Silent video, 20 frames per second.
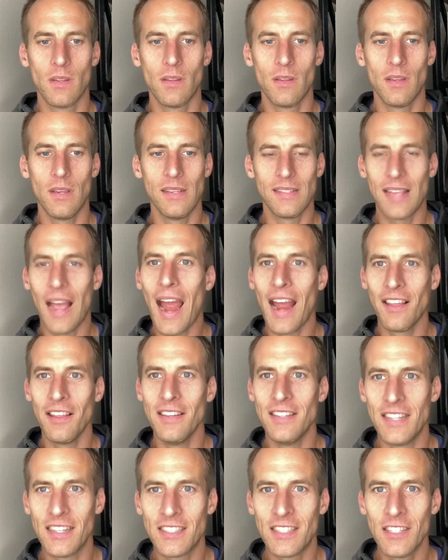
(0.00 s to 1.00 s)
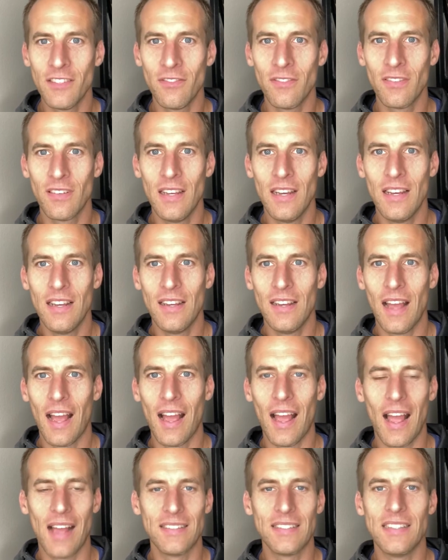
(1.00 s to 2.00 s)
is highly addictive,
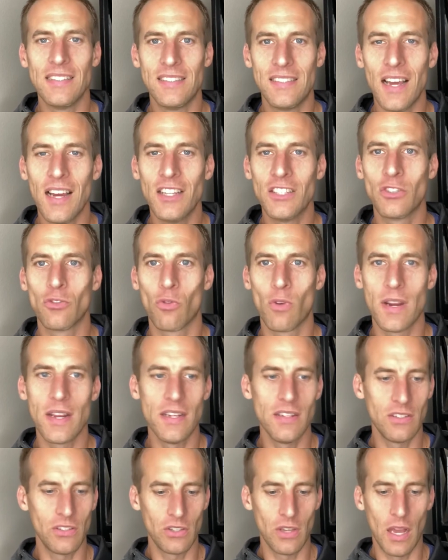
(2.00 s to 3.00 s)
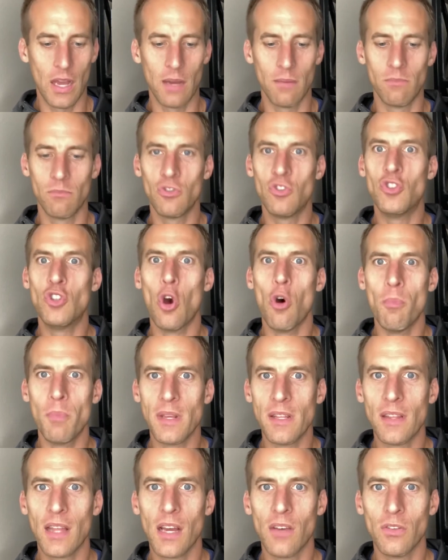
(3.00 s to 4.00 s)
as it does raise um,
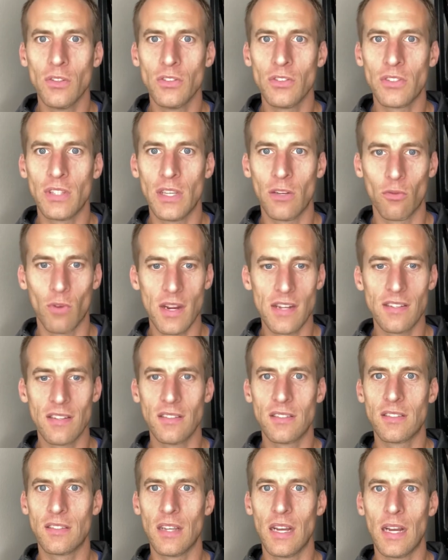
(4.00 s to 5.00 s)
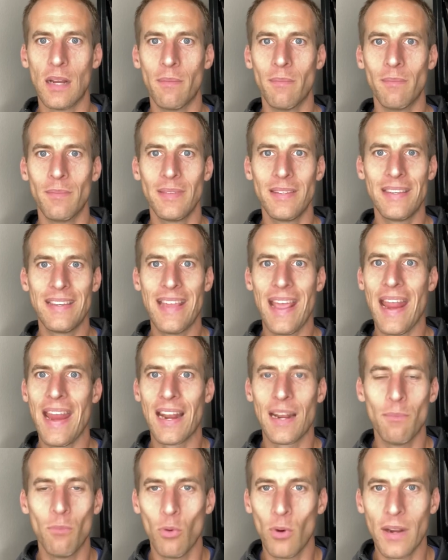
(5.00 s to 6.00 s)
dopamine levels, it raises um,
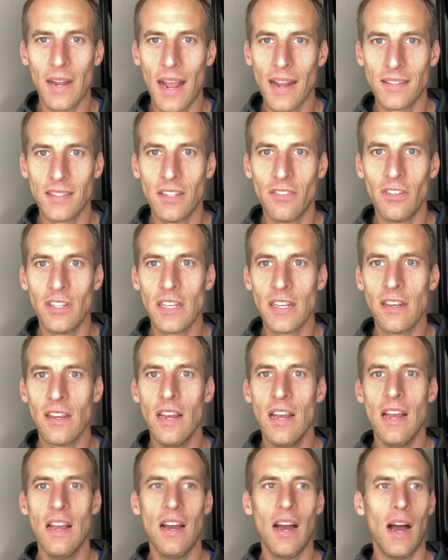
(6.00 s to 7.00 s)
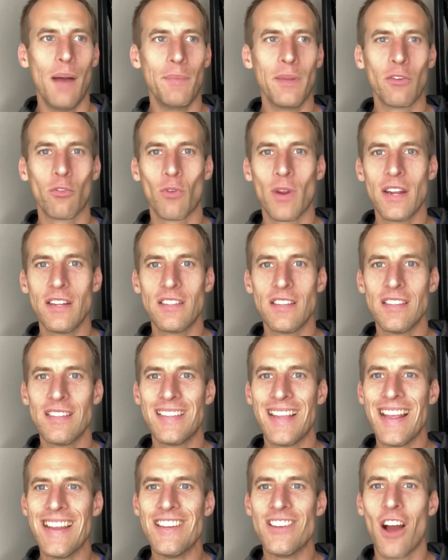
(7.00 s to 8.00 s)
cannabinoid activity, um, it
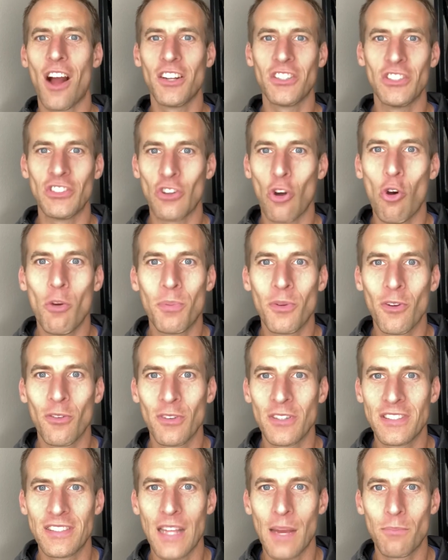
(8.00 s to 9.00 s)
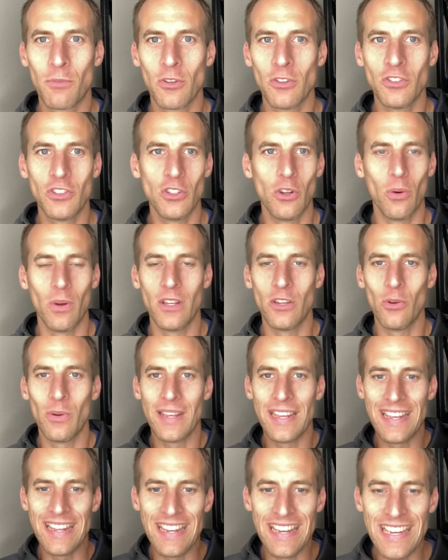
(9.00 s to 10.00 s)
raises endogenous opioid receptors. You know, you know,
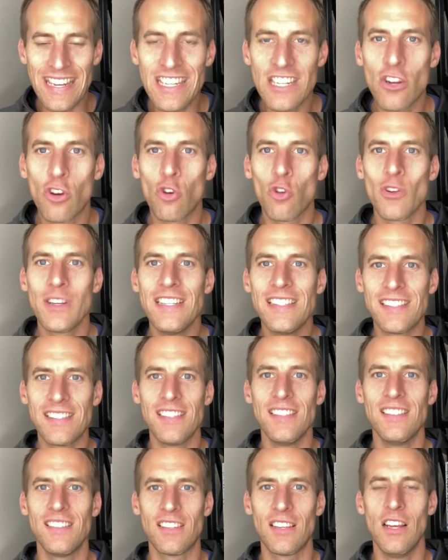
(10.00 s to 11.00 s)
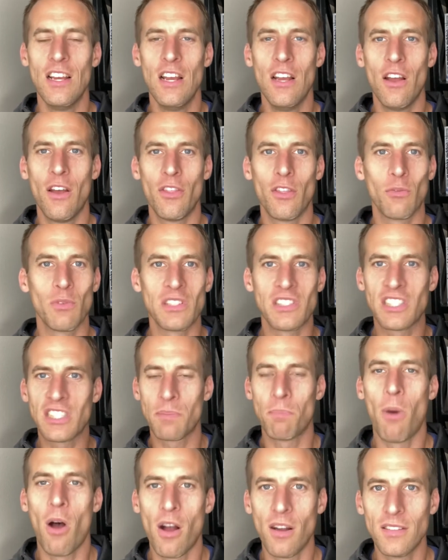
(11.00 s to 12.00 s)
it increases the
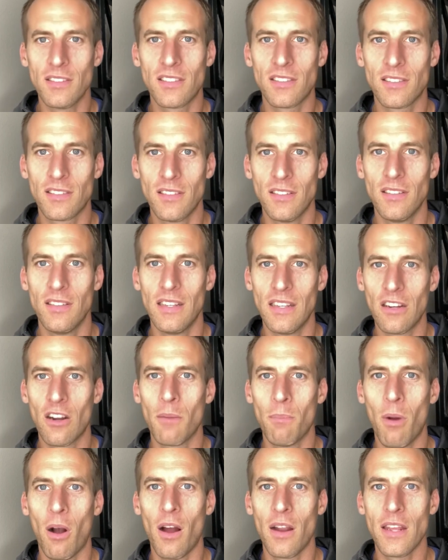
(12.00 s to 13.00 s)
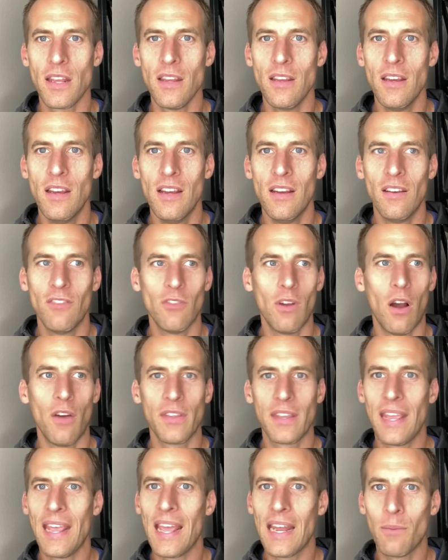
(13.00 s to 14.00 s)
response in our body on
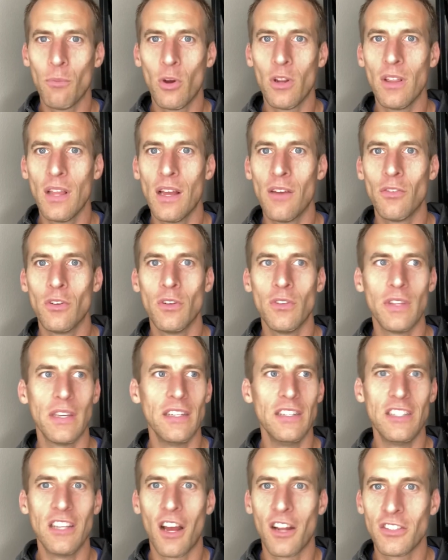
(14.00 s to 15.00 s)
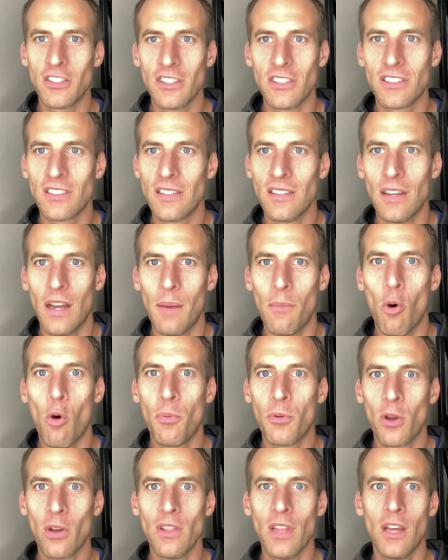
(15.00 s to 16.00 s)
the cannabinoid level, the endogenous um,
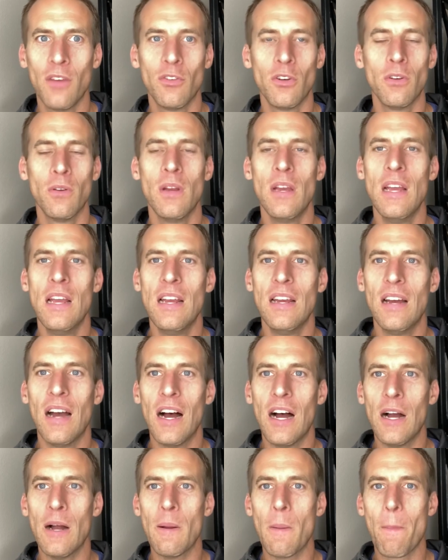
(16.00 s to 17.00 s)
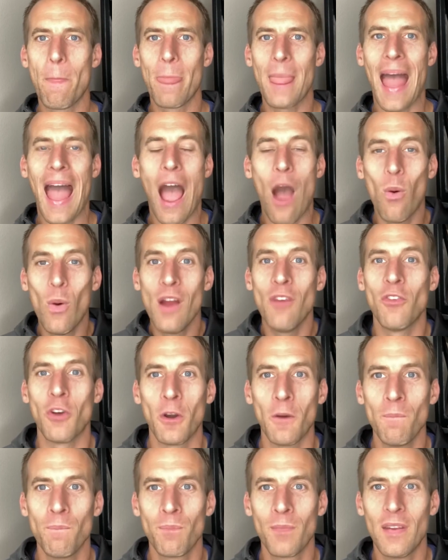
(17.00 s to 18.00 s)
opioid level. Uh,
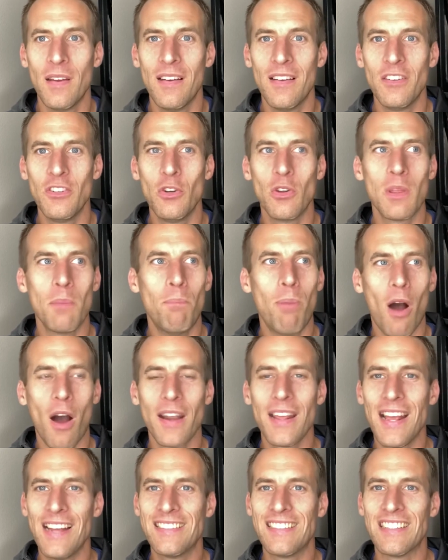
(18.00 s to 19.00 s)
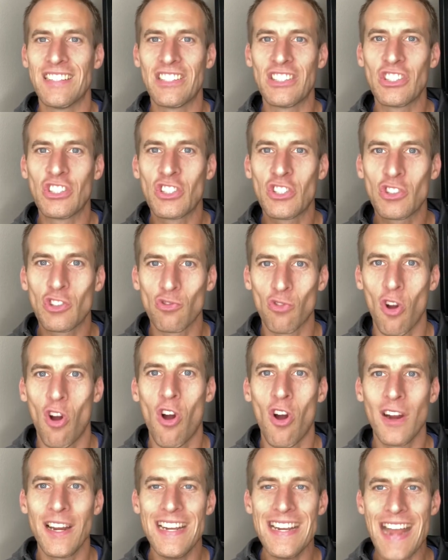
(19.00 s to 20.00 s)
however, you know the body has this
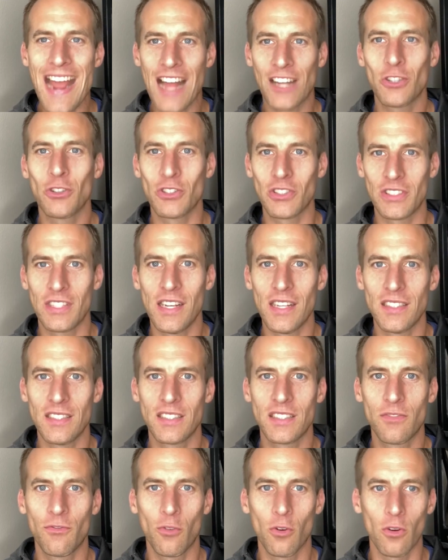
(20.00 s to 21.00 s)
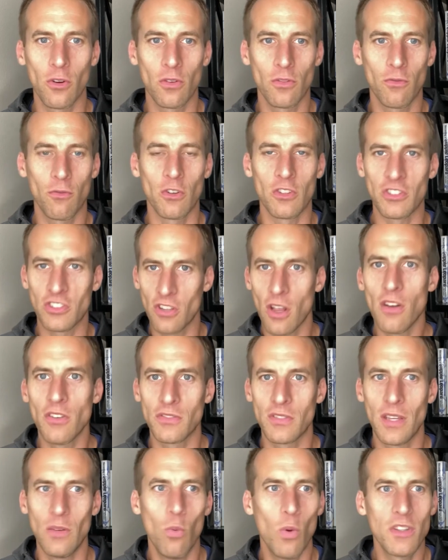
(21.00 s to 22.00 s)
strong natural sense for for
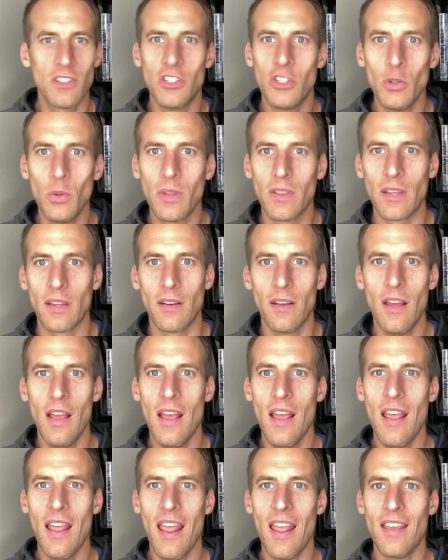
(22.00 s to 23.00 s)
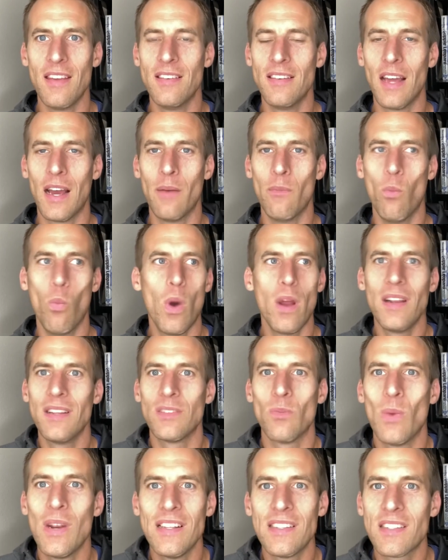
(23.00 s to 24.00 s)
salt and what to do with it and um, when it
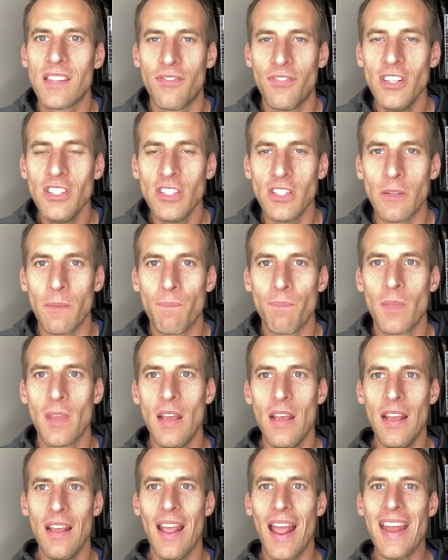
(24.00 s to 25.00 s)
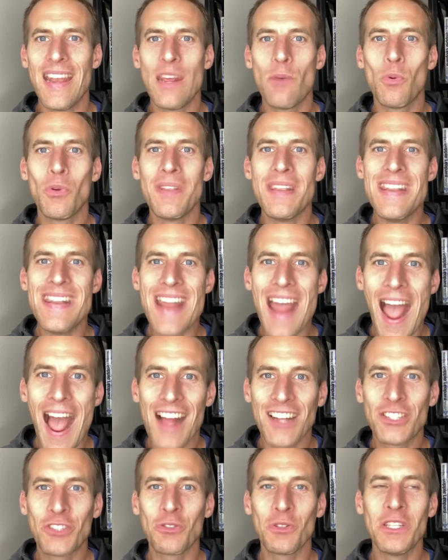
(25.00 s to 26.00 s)
when it's sufficient and it will
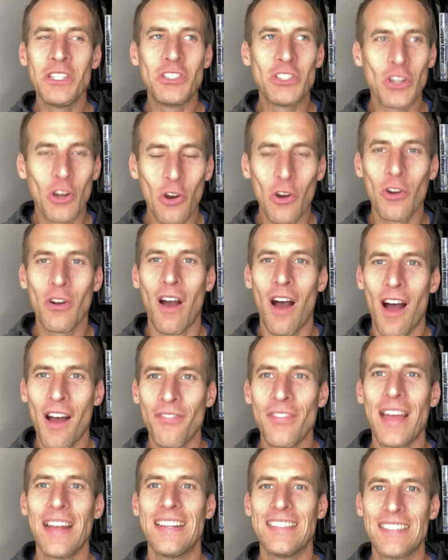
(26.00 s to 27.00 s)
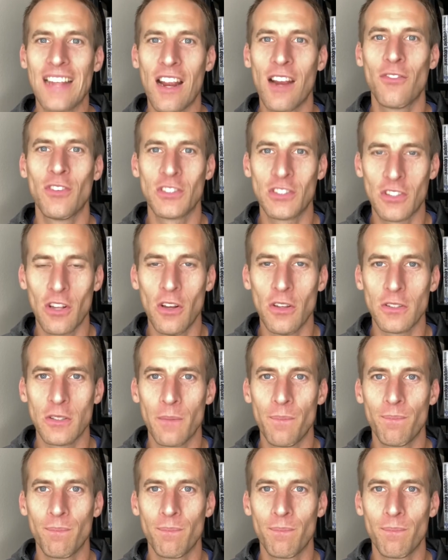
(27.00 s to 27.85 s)
naturally turn off that desire for salt